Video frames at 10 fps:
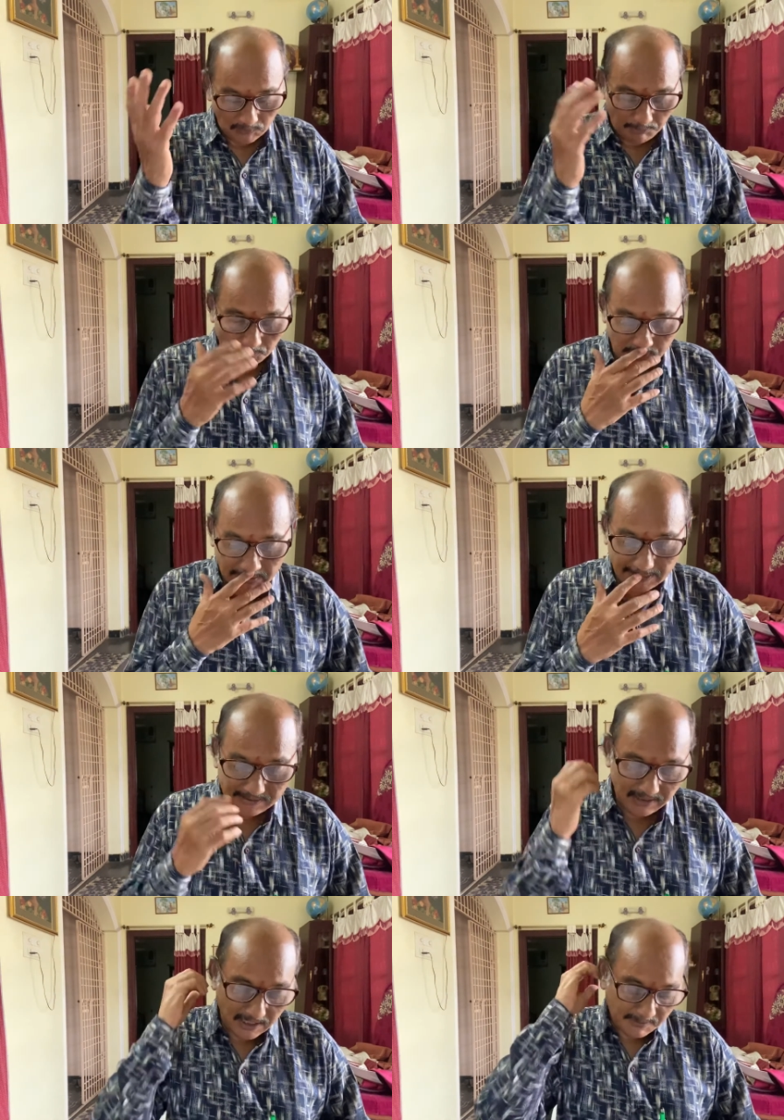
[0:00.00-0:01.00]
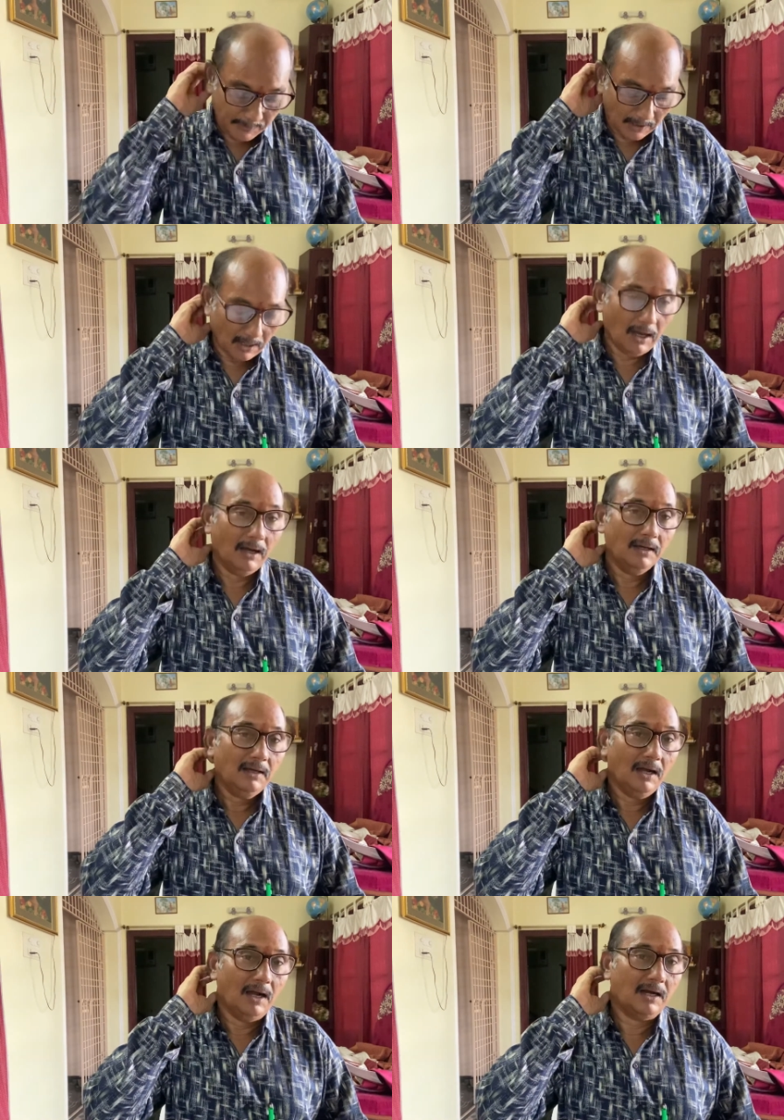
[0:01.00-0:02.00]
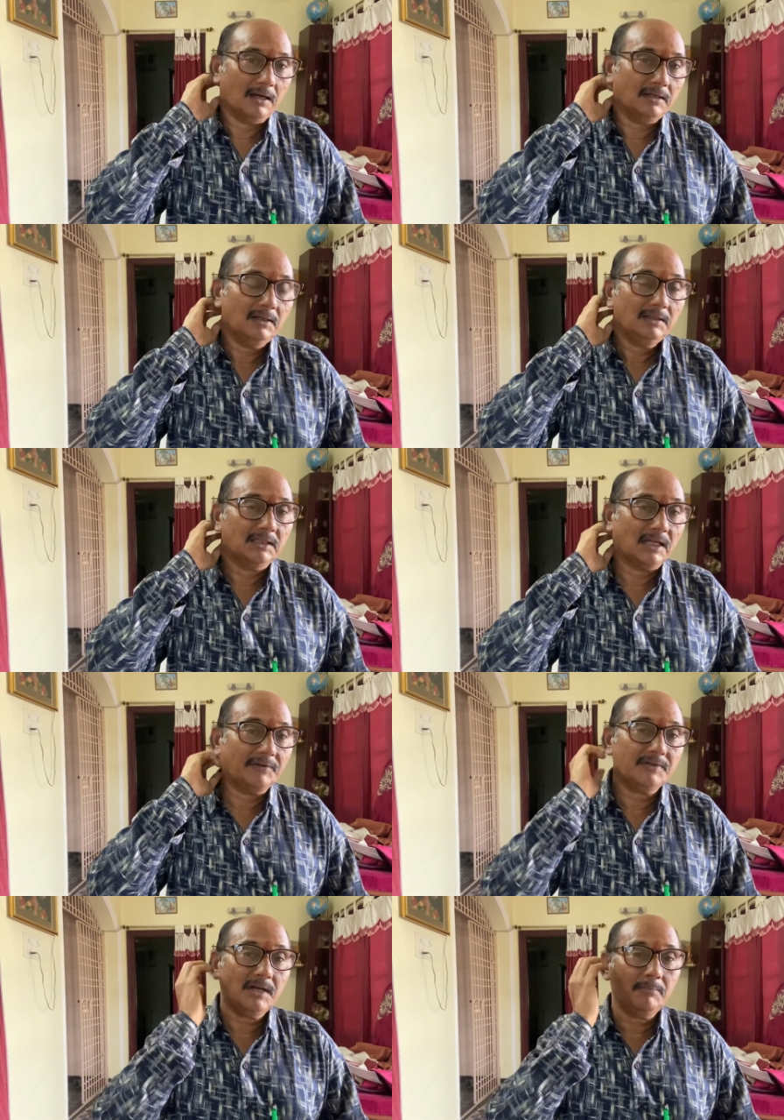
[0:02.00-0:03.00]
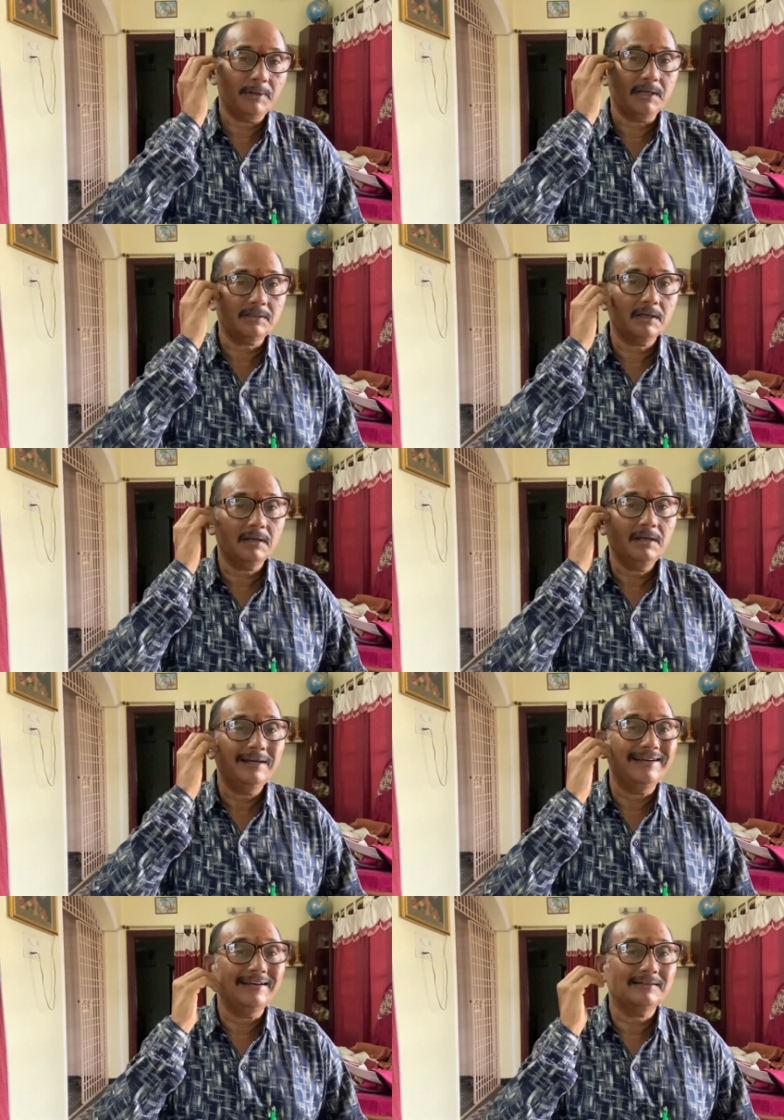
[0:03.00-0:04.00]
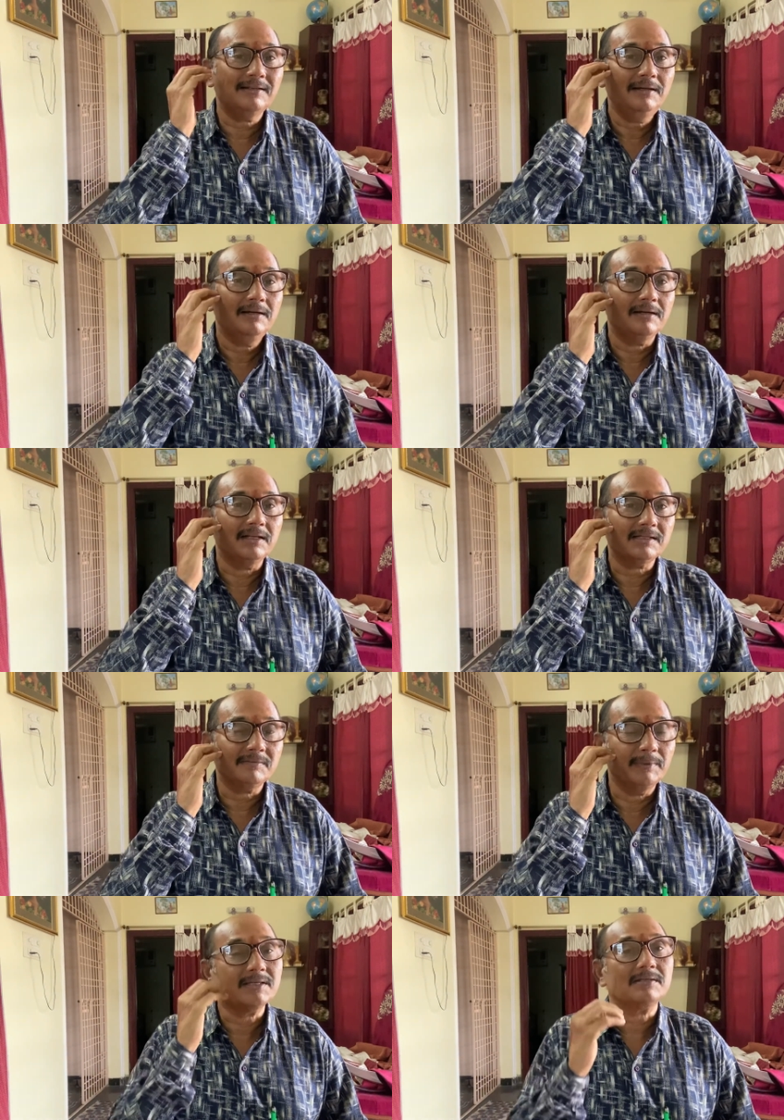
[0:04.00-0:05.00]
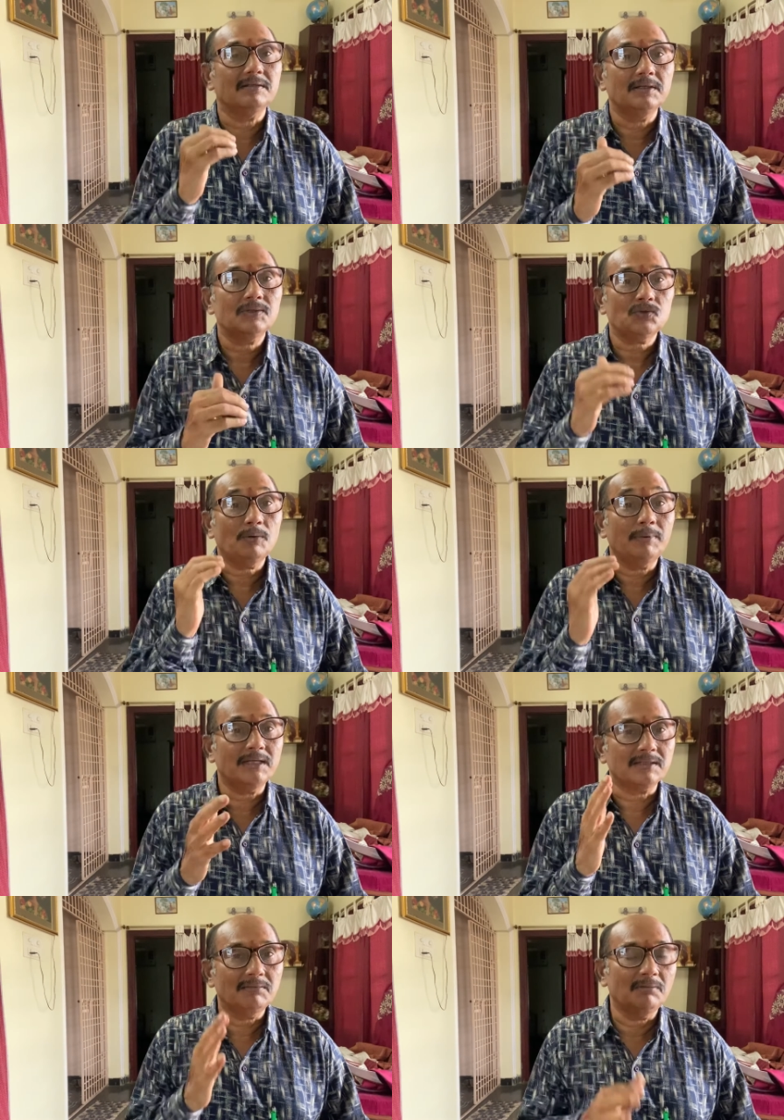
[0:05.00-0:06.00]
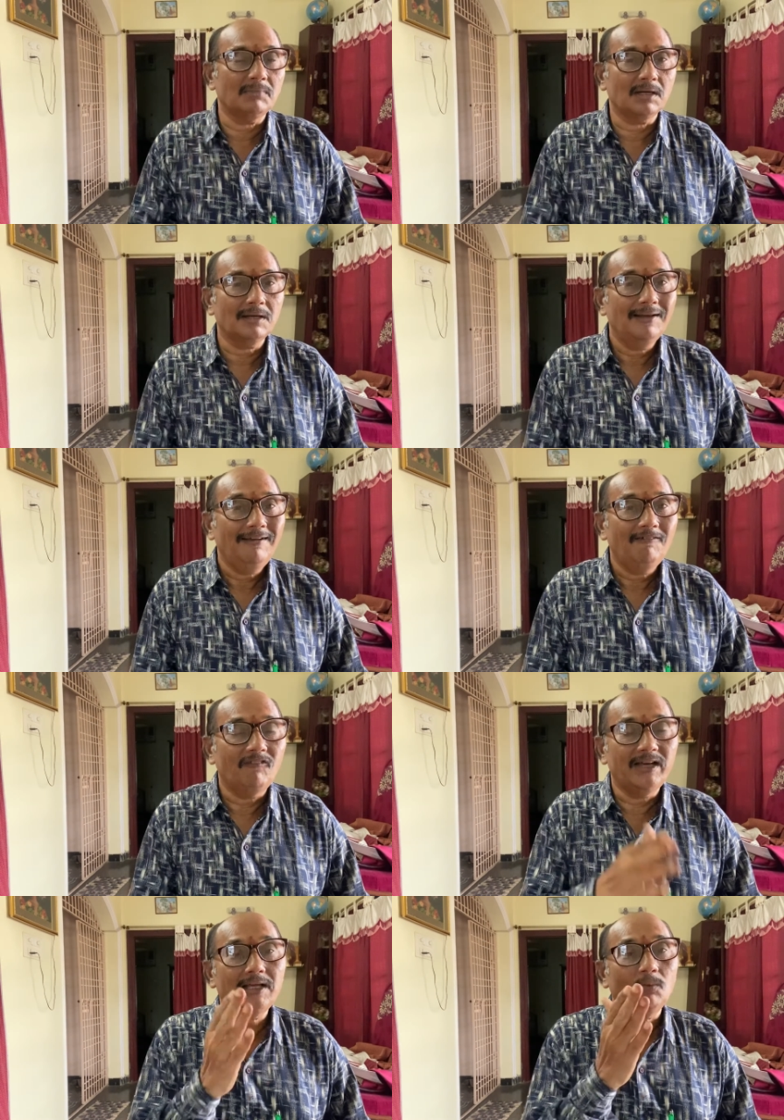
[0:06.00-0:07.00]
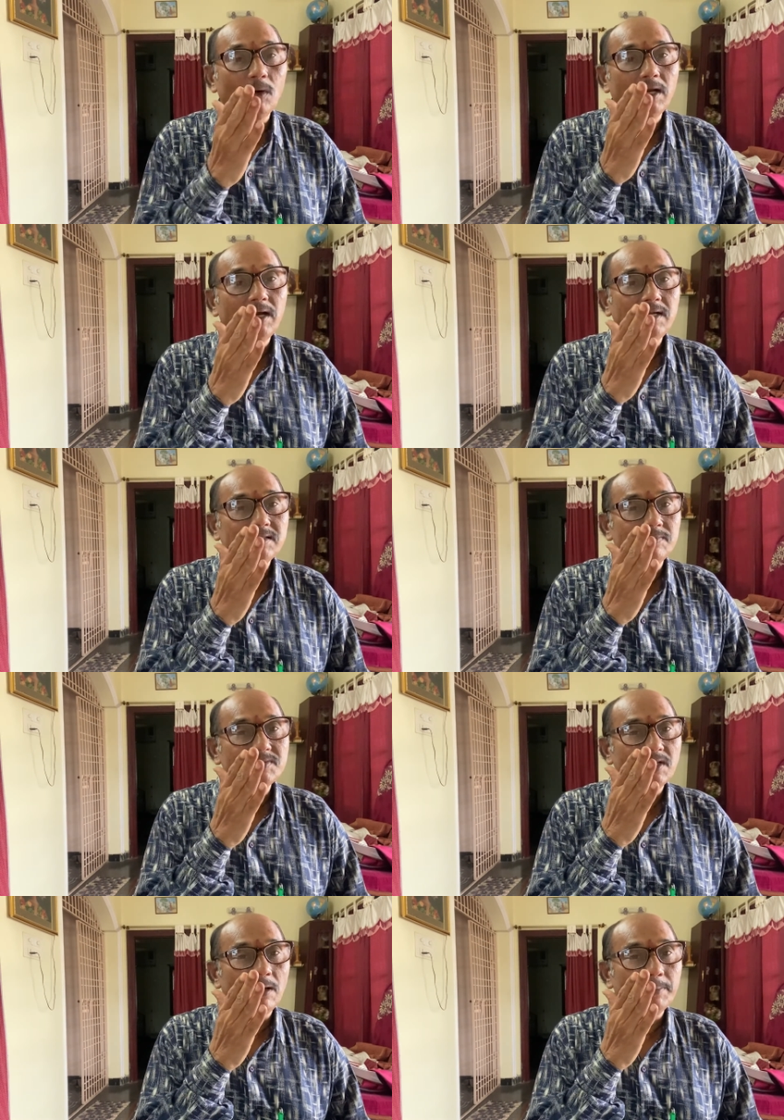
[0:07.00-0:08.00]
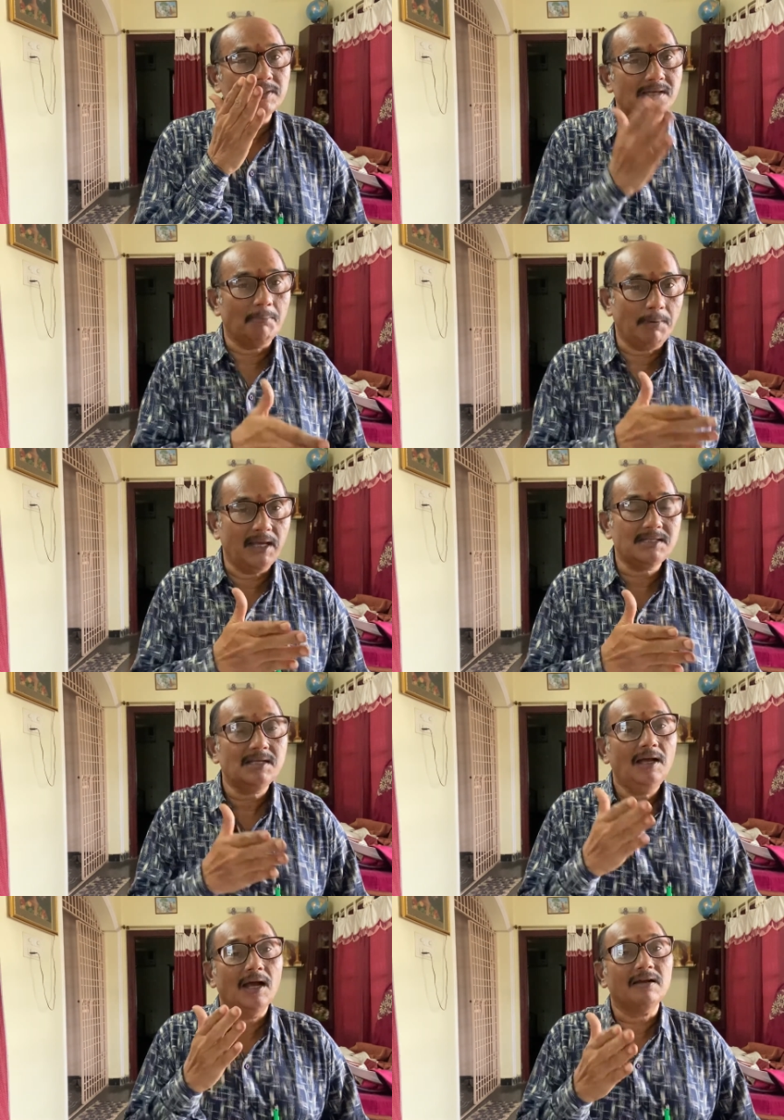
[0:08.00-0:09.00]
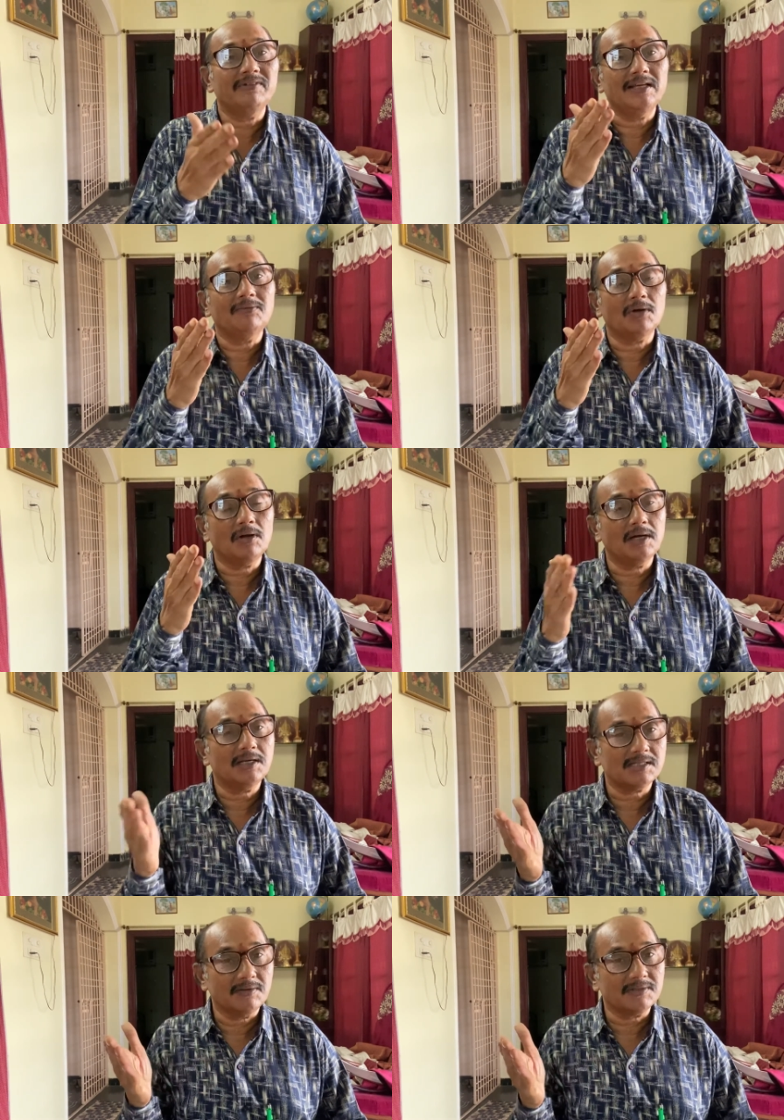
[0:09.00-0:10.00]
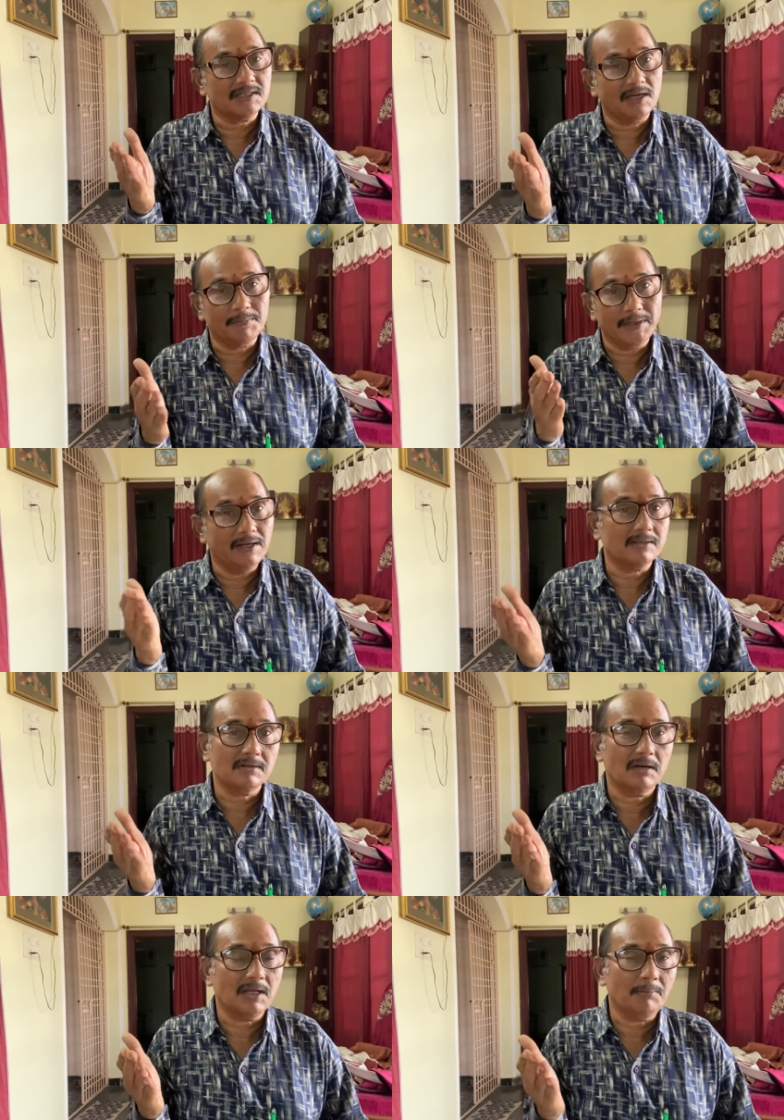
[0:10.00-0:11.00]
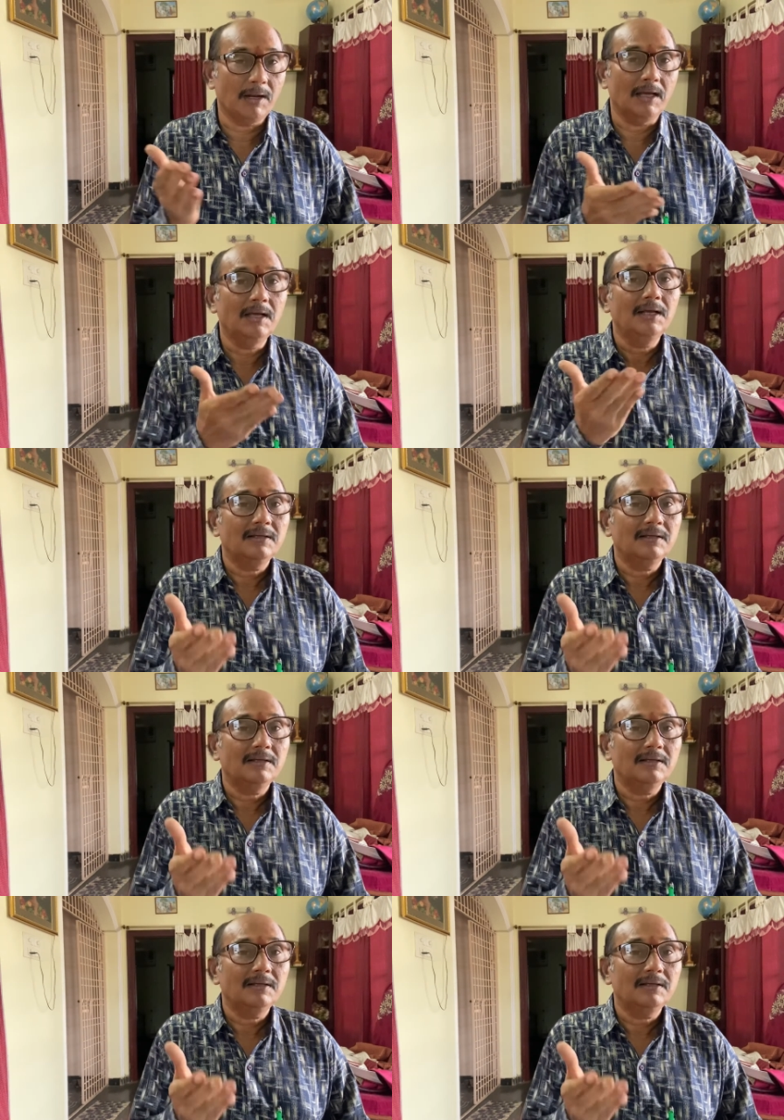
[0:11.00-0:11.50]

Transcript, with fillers: proceedings as per law and uh, the revision petition is dismissed. So please remember where 197 CRP applies and where 197 CRP does not apply.